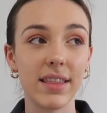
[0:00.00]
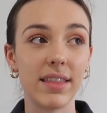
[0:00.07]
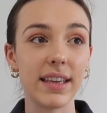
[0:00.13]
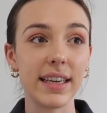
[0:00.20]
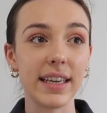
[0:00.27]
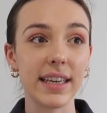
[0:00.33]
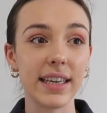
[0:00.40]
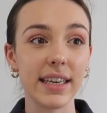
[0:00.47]

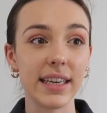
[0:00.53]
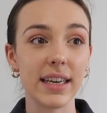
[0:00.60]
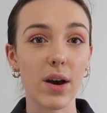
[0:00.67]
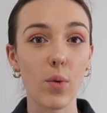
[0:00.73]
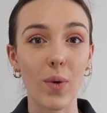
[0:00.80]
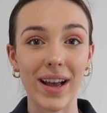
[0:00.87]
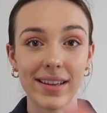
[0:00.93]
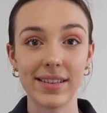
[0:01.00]
the
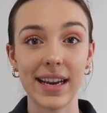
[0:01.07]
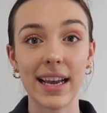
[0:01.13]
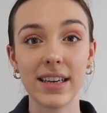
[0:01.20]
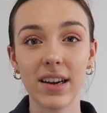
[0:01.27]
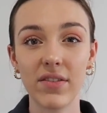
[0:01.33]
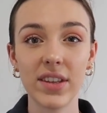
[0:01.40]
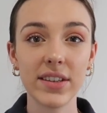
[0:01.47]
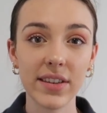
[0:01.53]
west end
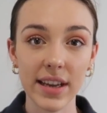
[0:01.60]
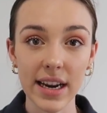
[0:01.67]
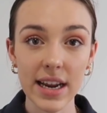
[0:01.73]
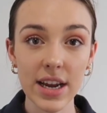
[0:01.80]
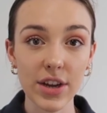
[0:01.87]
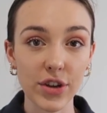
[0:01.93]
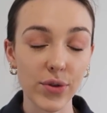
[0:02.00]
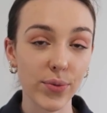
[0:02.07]
of the
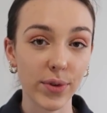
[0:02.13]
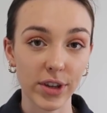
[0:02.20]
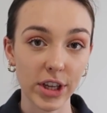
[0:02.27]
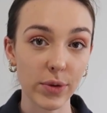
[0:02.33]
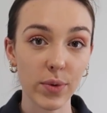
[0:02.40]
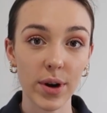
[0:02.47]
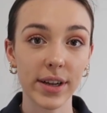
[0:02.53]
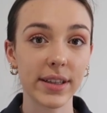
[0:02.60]
city, you really
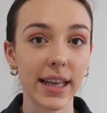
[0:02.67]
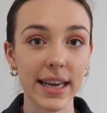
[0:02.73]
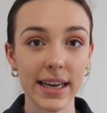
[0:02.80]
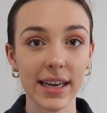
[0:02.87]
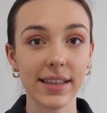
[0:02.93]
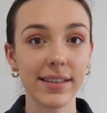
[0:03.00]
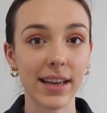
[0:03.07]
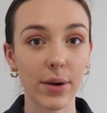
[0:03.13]
want
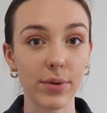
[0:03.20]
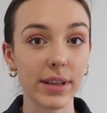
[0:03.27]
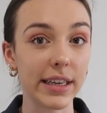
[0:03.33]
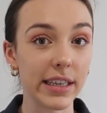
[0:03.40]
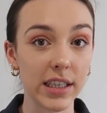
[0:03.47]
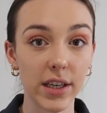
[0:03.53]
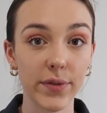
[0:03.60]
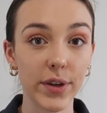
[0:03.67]
like a
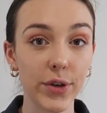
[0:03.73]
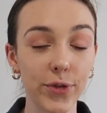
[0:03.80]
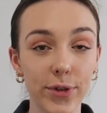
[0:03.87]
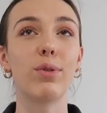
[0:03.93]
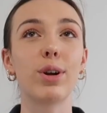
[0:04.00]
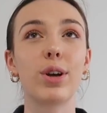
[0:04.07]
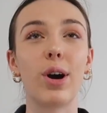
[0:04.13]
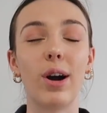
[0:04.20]
southeast view.
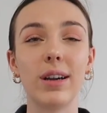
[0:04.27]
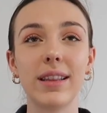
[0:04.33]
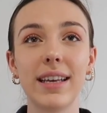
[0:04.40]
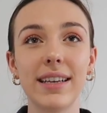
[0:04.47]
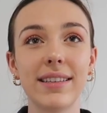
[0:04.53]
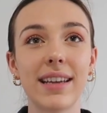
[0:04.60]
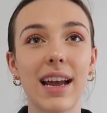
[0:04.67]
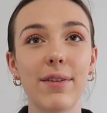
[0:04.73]

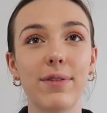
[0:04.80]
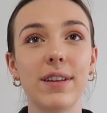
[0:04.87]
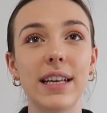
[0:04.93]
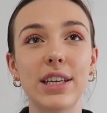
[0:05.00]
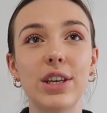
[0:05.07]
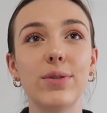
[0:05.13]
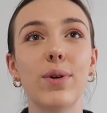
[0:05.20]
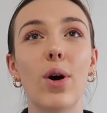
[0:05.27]
Regardless, I feel
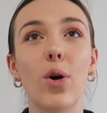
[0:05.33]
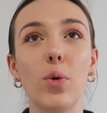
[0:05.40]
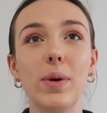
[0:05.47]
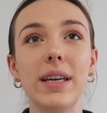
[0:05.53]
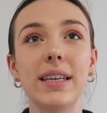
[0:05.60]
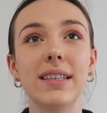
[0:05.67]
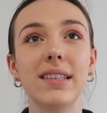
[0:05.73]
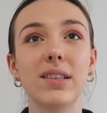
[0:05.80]
like you
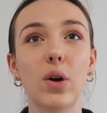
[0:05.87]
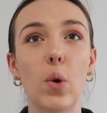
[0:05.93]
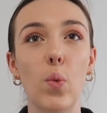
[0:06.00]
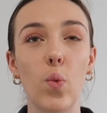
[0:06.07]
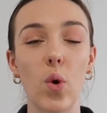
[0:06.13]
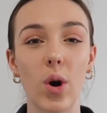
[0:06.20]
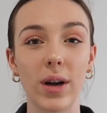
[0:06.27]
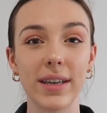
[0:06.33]
always
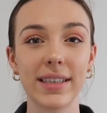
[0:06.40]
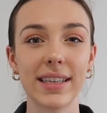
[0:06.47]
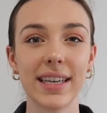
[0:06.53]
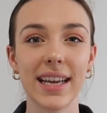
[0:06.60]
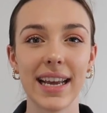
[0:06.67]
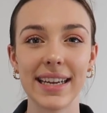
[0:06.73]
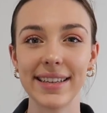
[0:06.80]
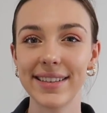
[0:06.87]
want
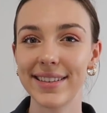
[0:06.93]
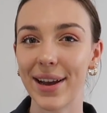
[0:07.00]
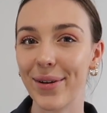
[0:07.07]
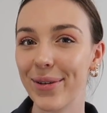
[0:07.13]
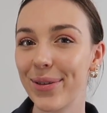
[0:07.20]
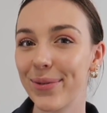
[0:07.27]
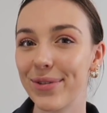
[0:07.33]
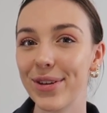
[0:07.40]
a
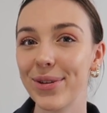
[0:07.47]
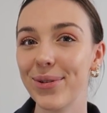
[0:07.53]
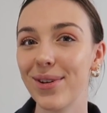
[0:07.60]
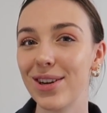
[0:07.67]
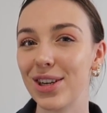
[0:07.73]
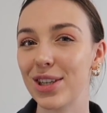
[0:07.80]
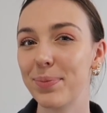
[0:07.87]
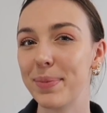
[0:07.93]
south view
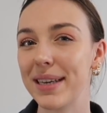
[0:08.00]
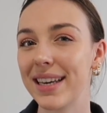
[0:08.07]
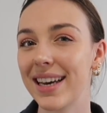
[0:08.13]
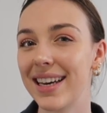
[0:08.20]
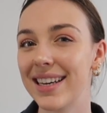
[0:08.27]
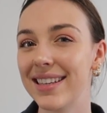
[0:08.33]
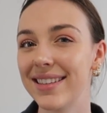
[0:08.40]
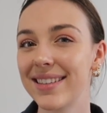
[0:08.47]
just
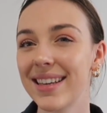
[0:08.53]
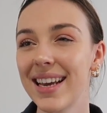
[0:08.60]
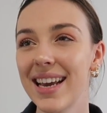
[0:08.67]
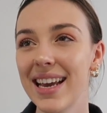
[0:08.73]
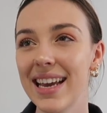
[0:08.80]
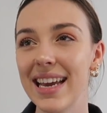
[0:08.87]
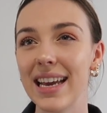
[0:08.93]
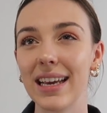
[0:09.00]
because
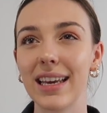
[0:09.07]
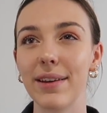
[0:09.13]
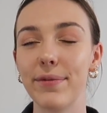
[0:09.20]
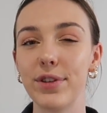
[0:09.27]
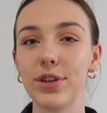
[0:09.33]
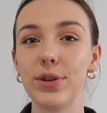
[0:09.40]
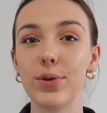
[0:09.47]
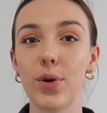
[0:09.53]
it
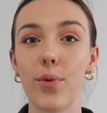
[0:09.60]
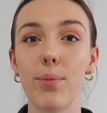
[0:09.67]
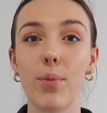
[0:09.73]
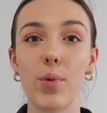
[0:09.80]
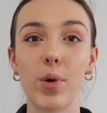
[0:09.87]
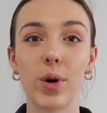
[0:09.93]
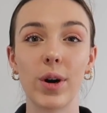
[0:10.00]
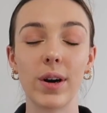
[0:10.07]
gives you
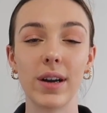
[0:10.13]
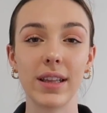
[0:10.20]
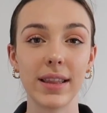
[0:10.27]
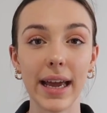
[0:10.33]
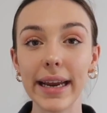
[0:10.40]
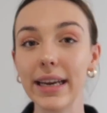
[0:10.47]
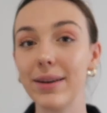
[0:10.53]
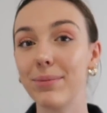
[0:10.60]
more
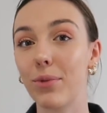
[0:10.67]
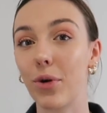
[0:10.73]
light,